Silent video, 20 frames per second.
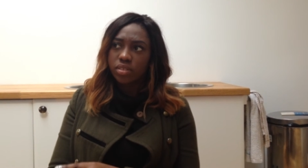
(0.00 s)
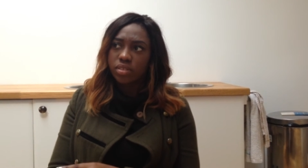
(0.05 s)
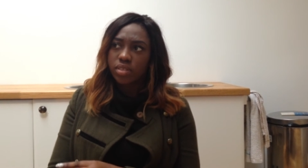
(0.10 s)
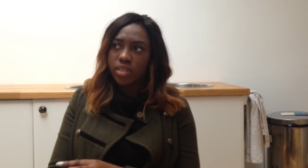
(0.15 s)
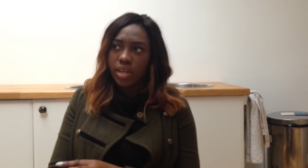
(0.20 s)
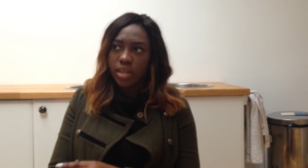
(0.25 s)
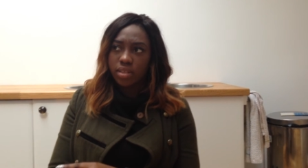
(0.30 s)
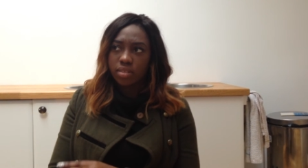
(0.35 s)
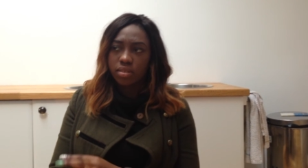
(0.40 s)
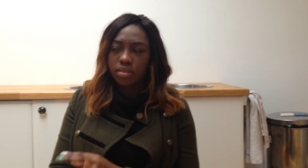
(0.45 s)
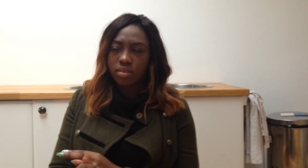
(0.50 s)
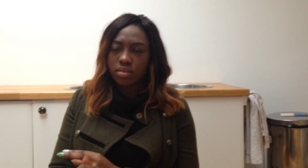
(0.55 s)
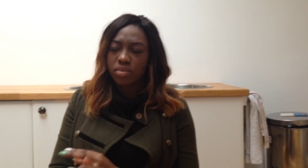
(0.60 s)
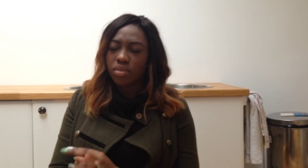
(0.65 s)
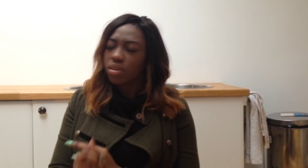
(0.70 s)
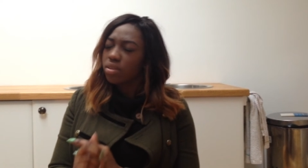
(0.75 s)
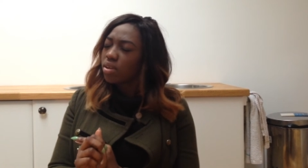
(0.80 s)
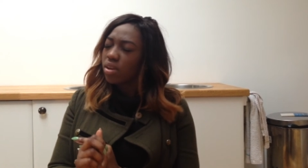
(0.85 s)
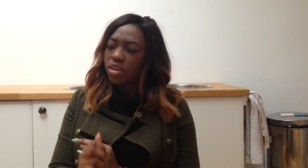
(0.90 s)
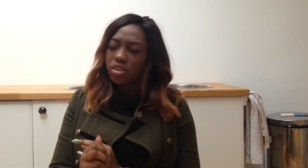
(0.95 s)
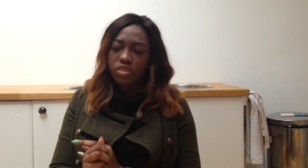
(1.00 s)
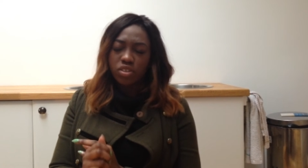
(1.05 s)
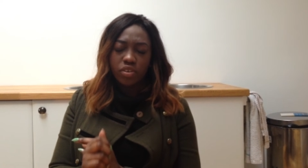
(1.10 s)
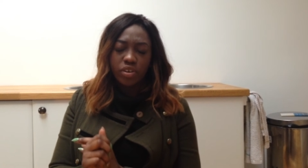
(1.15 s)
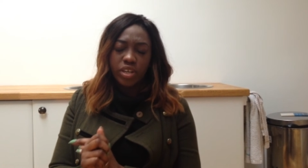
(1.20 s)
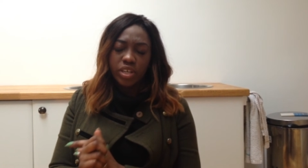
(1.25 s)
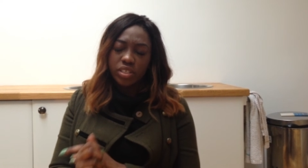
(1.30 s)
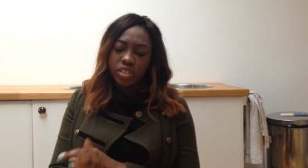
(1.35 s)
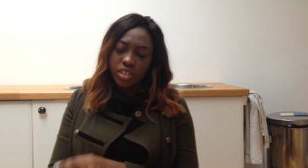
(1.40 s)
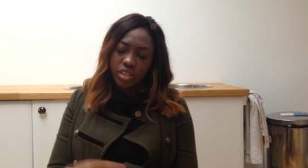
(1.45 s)

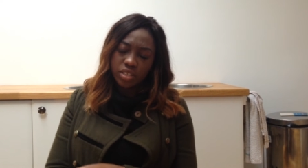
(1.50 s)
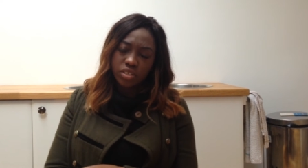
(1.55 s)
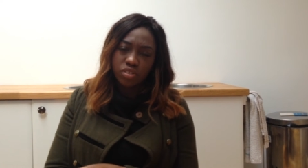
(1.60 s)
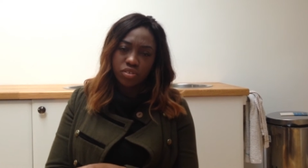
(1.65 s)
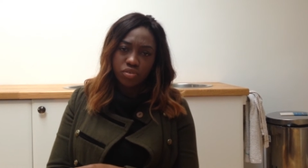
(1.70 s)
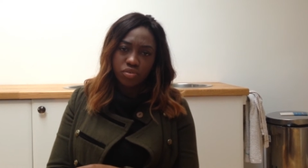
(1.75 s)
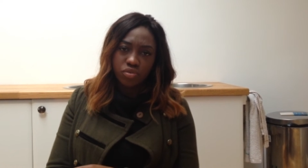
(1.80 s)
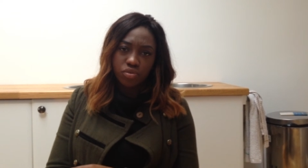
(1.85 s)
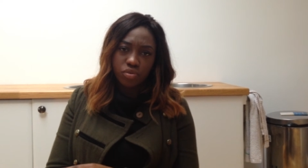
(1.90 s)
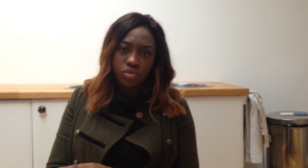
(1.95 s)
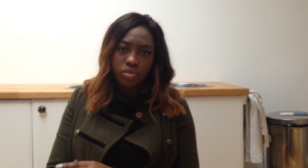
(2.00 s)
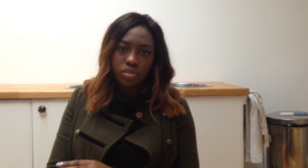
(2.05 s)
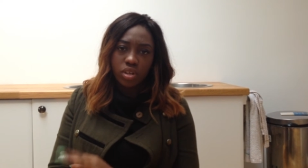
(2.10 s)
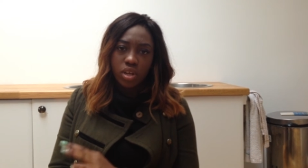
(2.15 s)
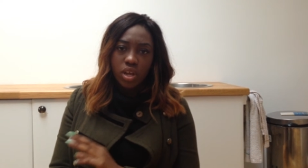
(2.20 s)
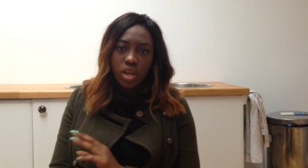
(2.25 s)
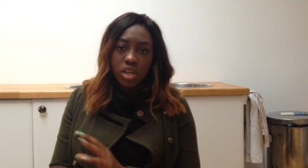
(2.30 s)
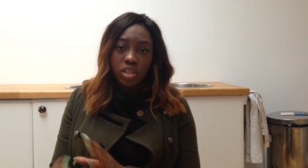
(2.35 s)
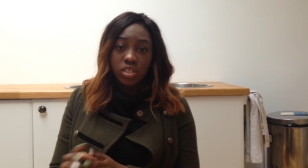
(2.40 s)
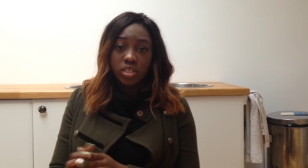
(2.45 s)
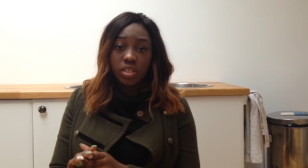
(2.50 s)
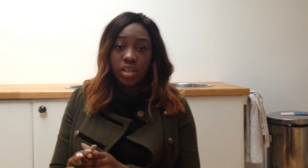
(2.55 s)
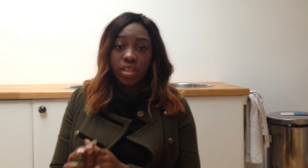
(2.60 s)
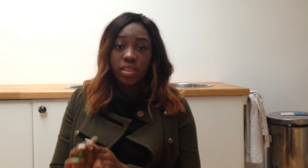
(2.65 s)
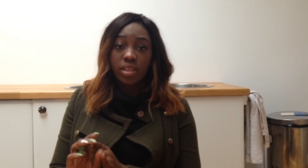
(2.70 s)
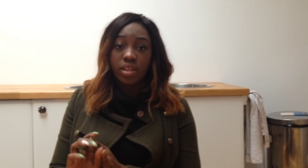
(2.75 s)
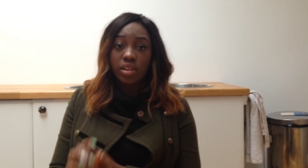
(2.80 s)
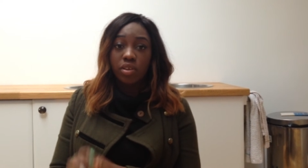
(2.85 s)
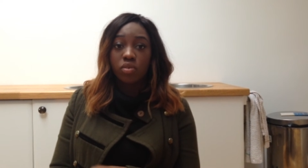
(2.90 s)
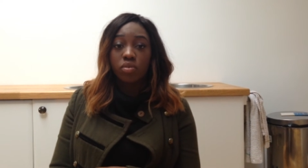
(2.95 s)
chest of drawers, just get
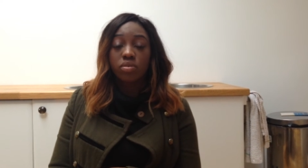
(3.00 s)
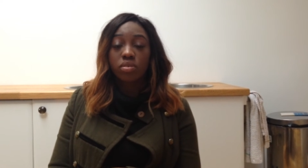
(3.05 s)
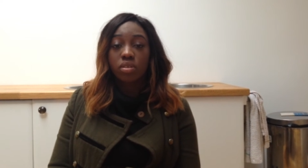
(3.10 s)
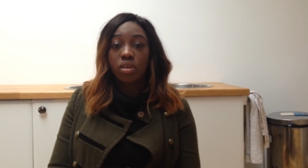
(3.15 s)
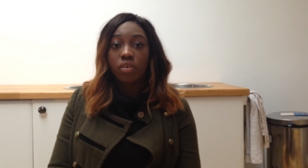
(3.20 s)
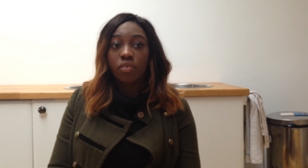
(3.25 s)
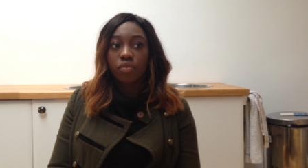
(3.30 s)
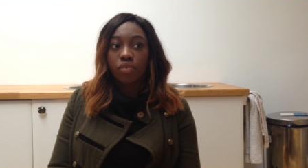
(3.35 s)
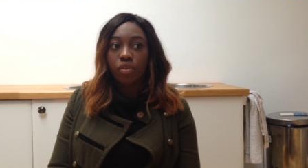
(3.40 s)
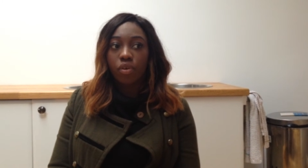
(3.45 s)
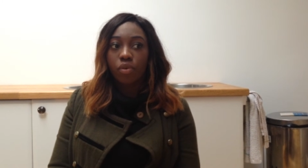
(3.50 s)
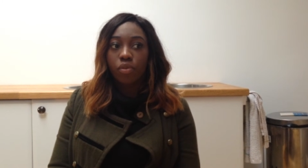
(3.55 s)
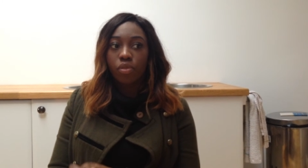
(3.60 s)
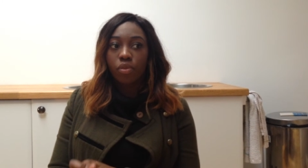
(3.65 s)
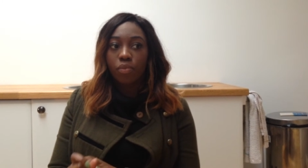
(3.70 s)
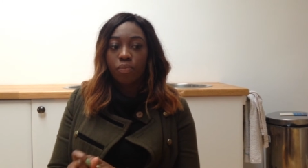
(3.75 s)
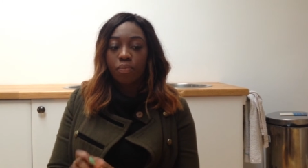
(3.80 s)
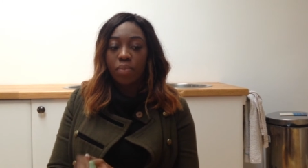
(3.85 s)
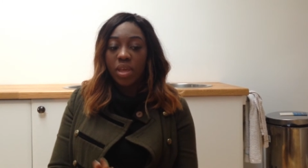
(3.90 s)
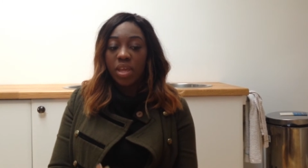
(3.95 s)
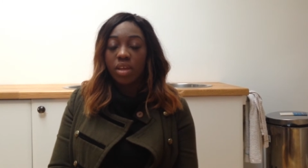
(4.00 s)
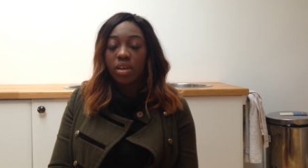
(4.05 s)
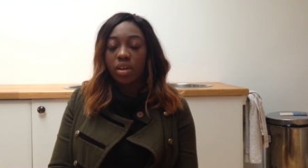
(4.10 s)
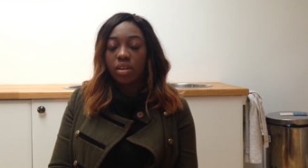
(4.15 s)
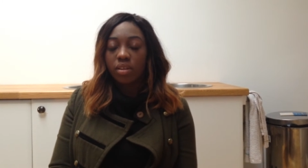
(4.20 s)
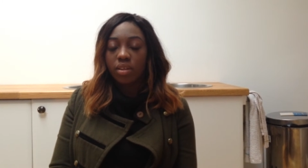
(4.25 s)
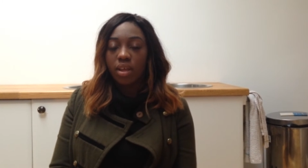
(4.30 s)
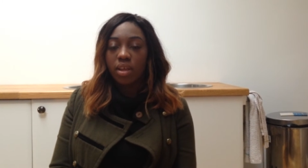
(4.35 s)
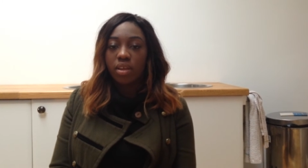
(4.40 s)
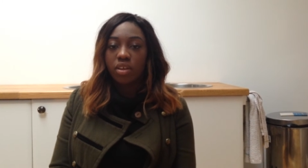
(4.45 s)
the little stuff so the Pete
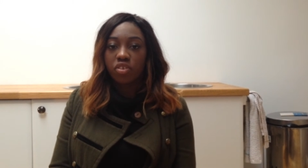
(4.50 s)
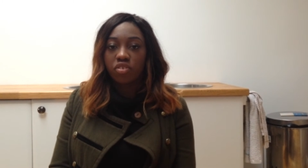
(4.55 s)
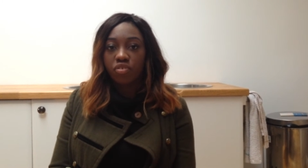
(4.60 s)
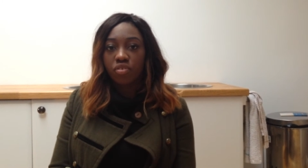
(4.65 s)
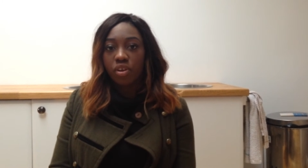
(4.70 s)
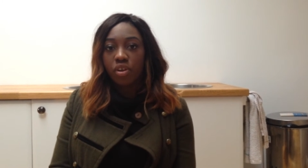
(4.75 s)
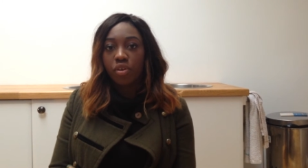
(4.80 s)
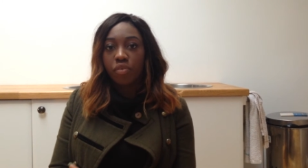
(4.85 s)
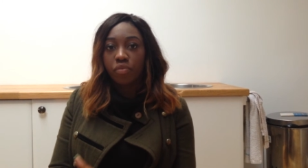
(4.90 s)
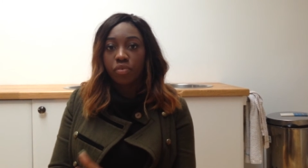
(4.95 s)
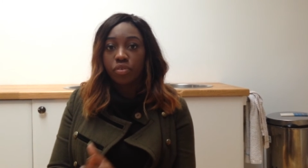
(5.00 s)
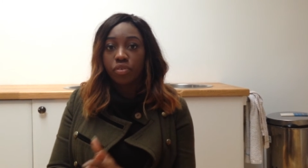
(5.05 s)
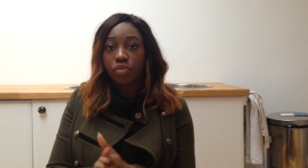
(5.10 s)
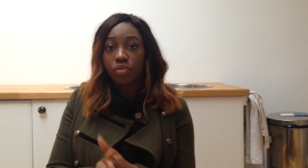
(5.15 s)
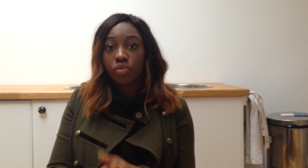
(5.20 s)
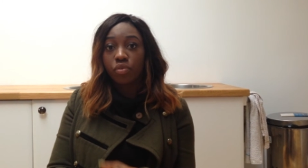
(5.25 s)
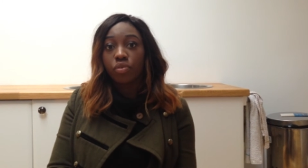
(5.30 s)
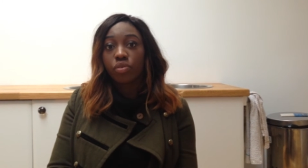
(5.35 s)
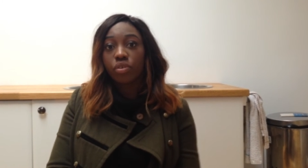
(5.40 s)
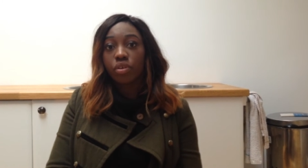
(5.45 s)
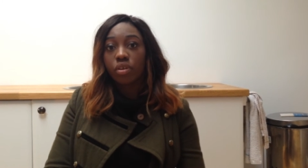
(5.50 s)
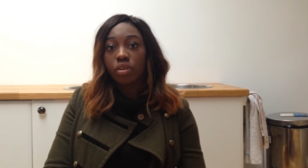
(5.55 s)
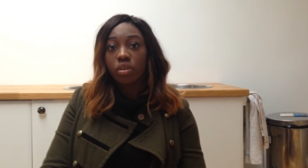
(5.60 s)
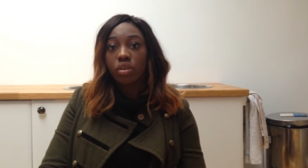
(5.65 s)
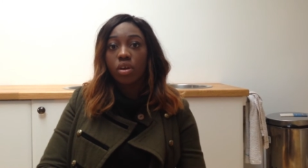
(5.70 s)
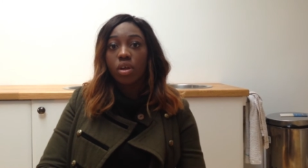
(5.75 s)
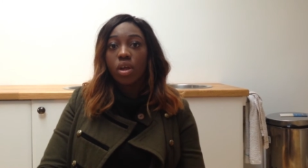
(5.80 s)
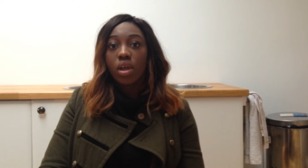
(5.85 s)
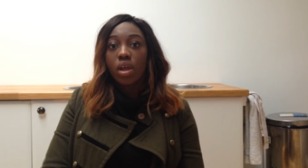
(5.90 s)
can take it straight over to Norton.